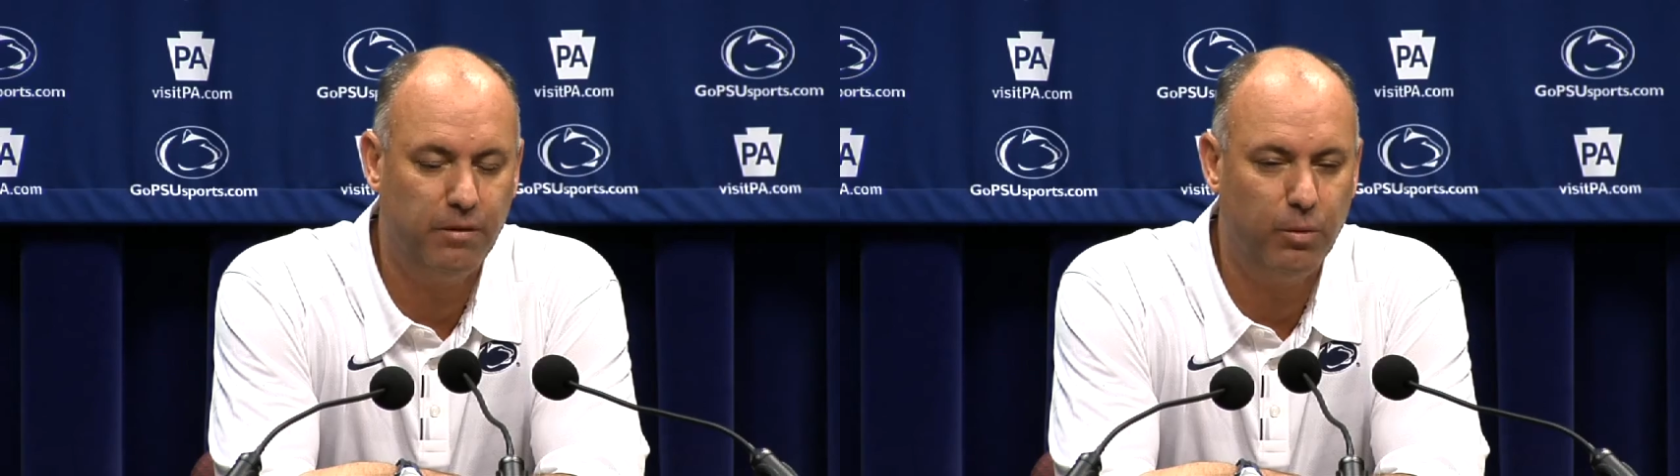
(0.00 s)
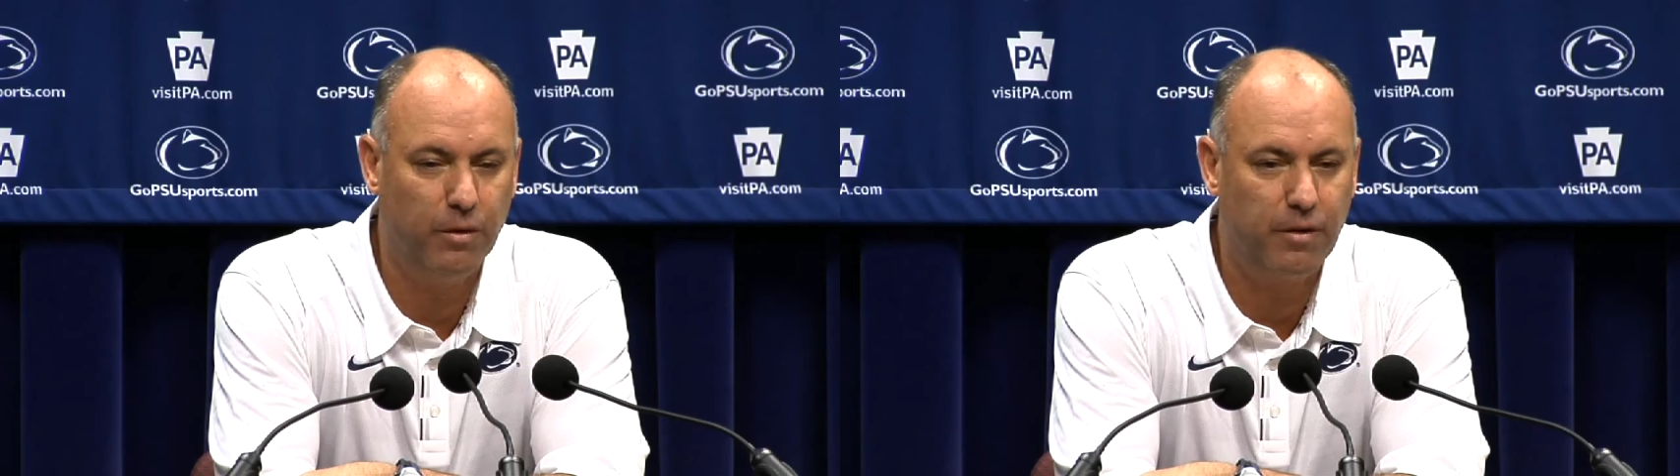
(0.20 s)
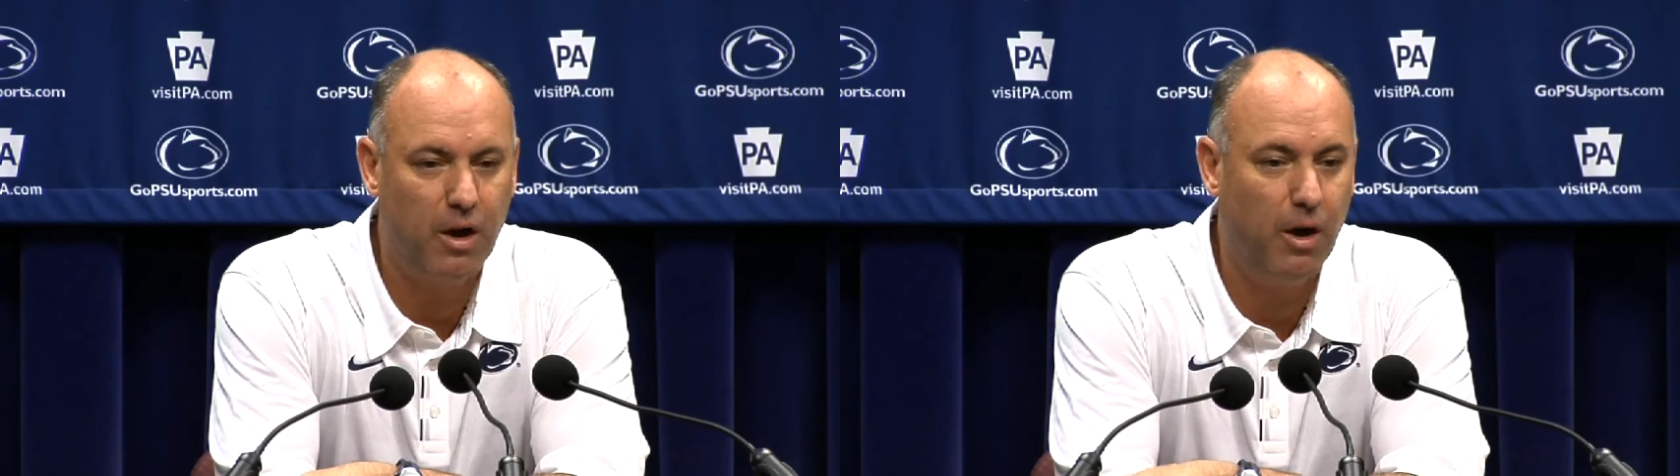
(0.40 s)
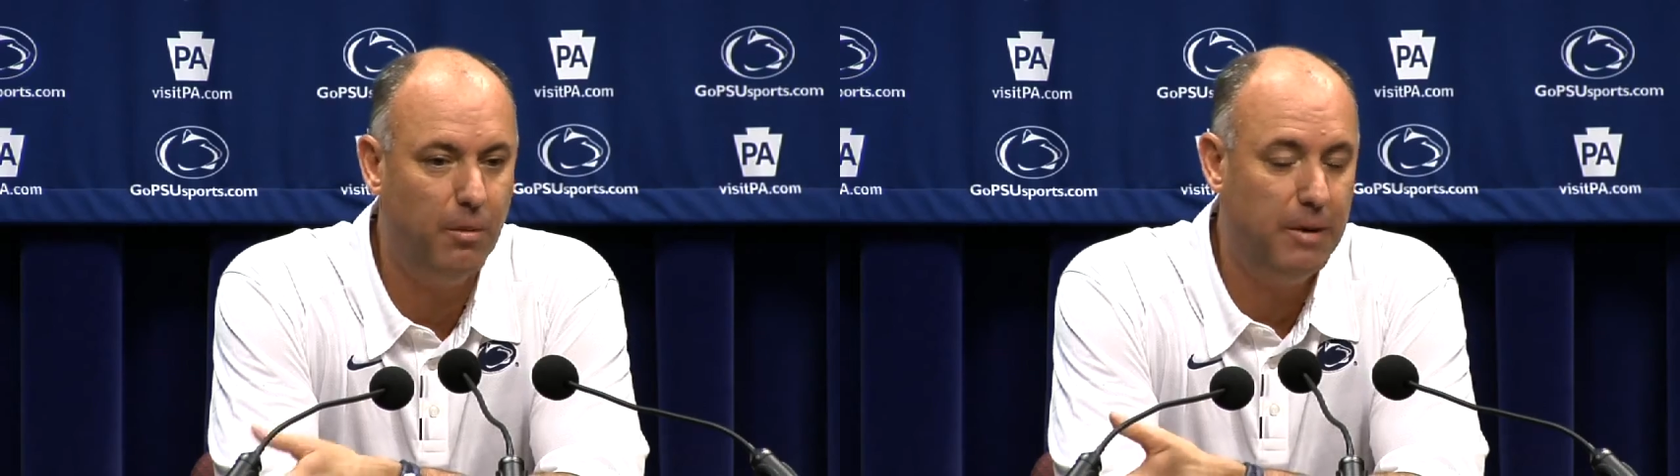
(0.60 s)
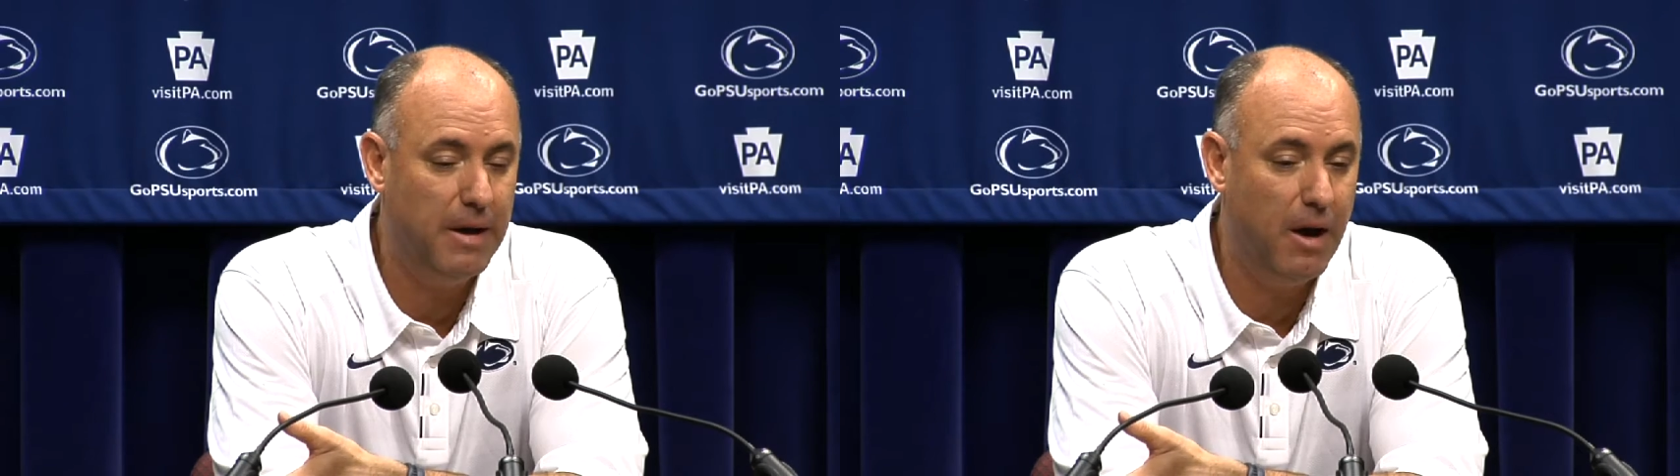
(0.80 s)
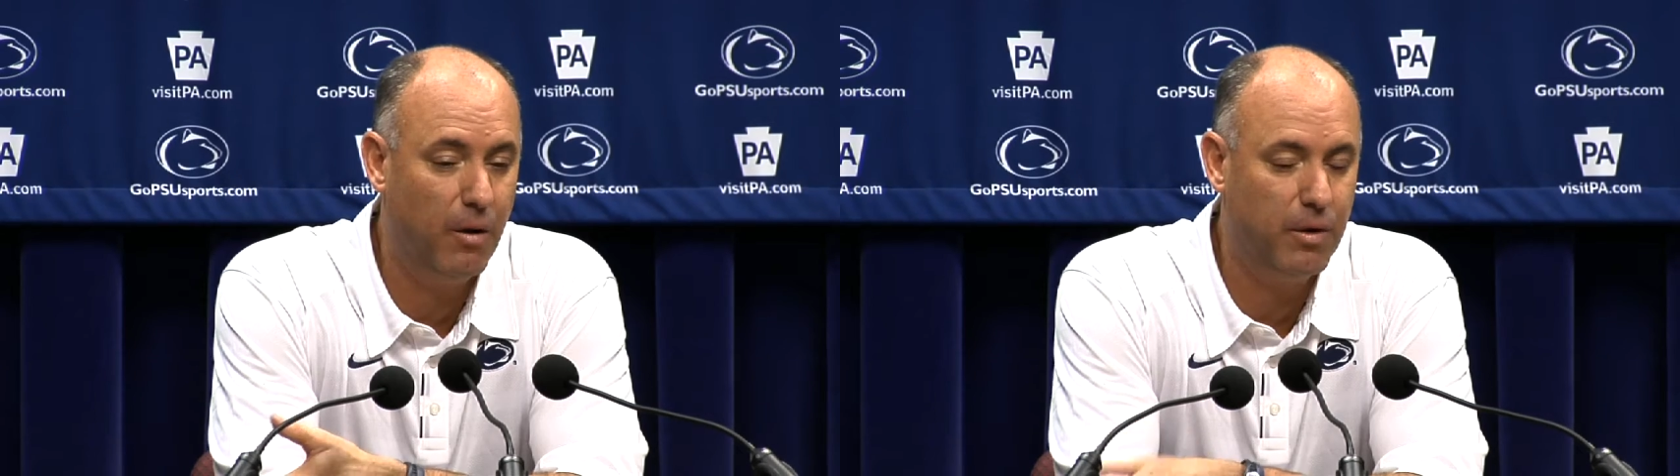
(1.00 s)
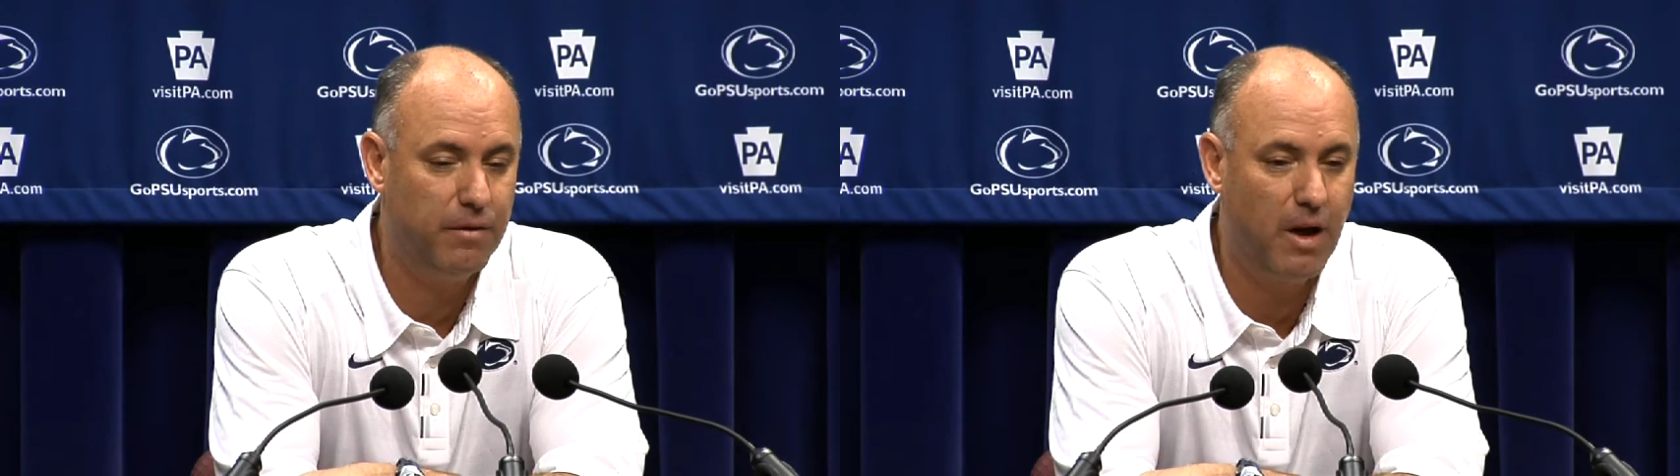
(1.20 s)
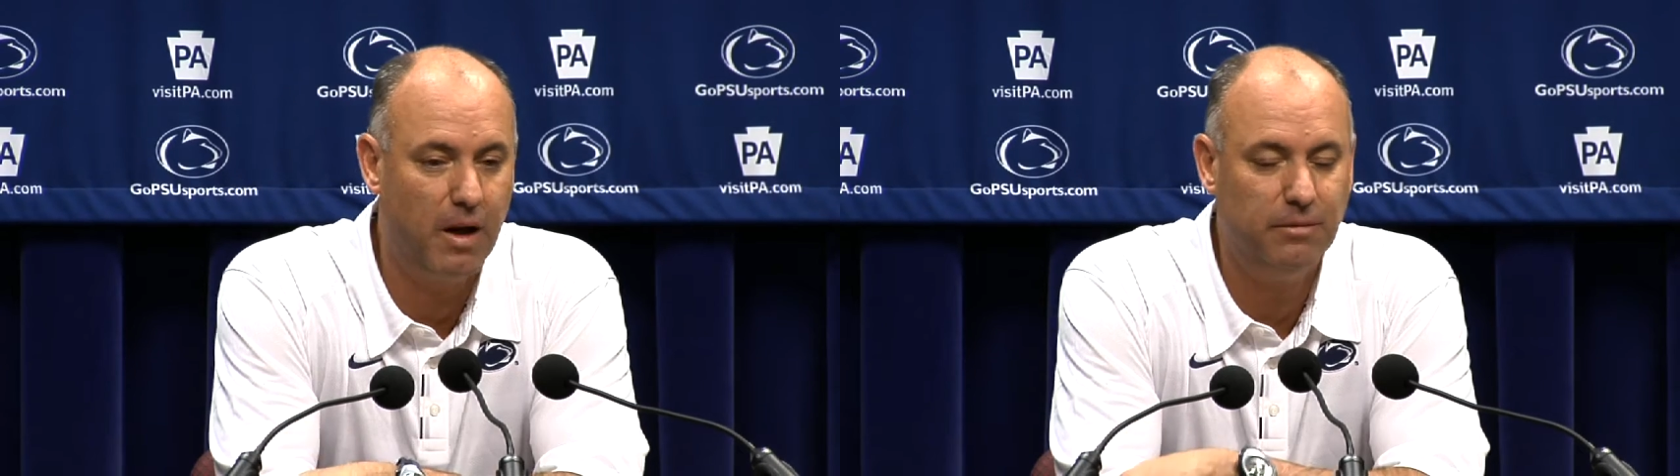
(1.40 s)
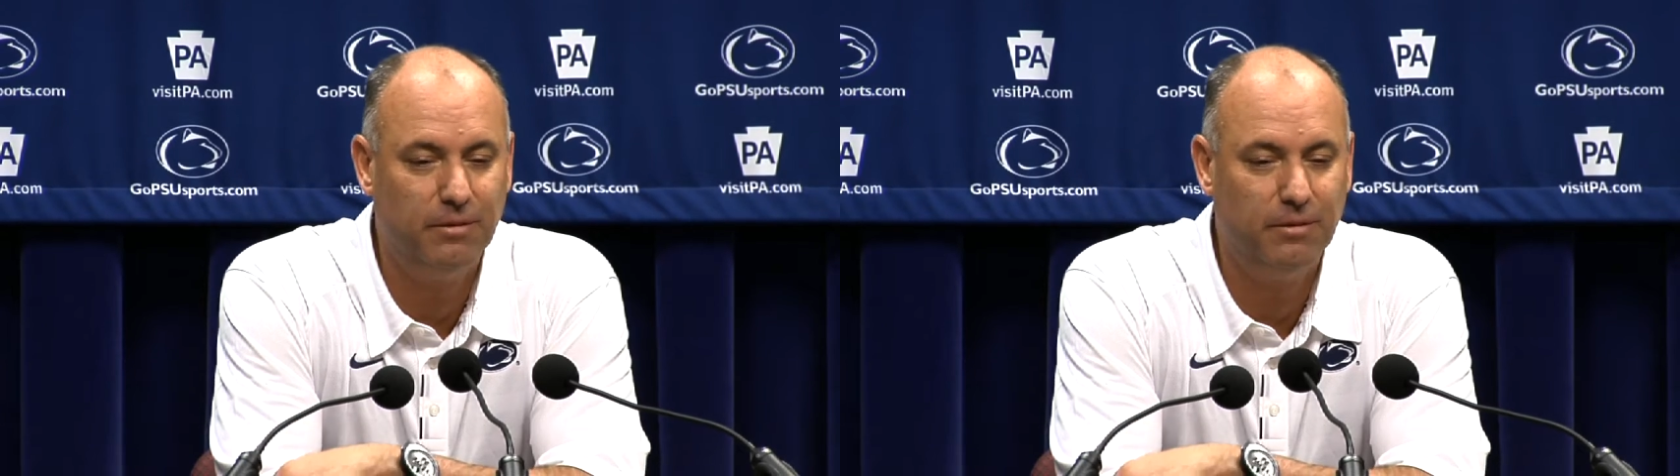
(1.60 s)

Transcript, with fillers: we've come, and now we've got